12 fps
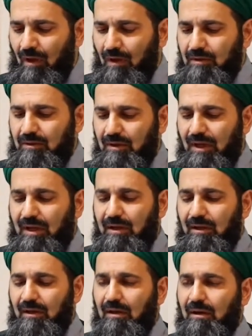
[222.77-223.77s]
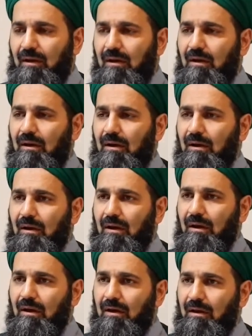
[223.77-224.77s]
Today,
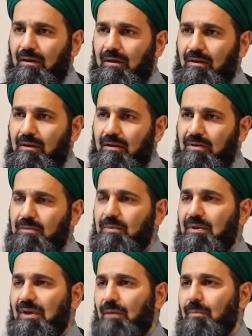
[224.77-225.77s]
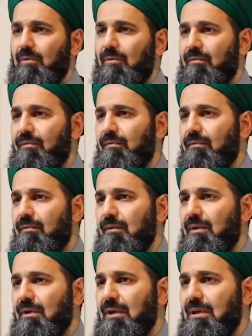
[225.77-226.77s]
there's been a couple of
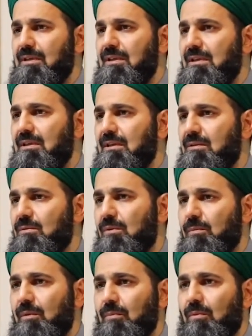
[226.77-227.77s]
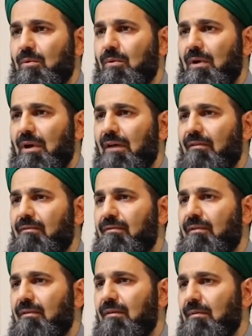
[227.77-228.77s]
instances where people
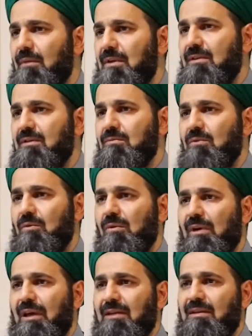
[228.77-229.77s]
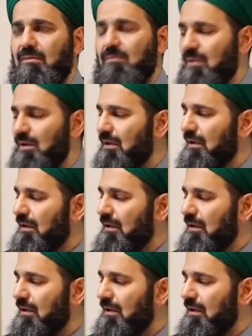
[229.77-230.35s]
have messaged me or asking me,